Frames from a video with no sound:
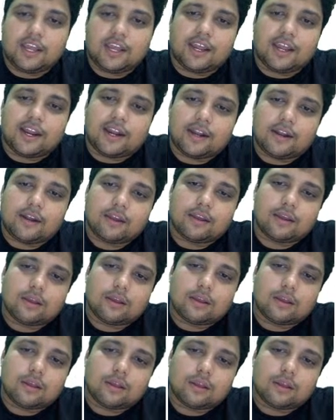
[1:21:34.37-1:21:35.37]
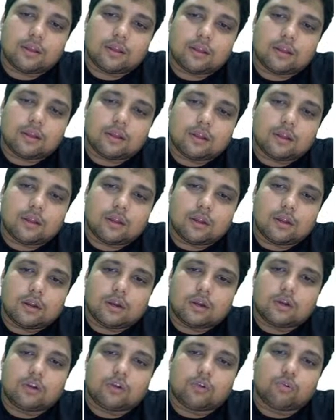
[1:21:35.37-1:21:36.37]
at
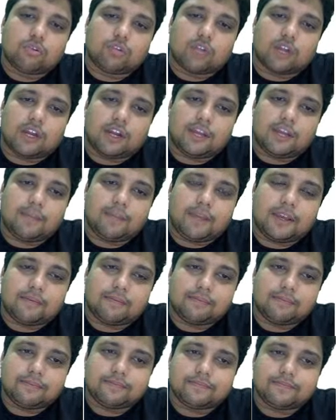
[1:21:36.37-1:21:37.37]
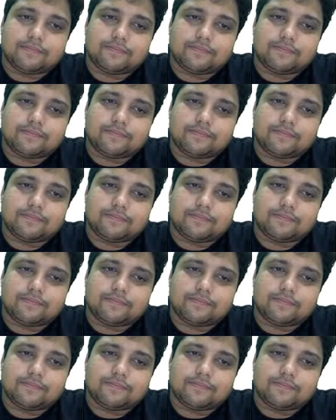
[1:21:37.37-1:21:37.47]
2:30 p.m.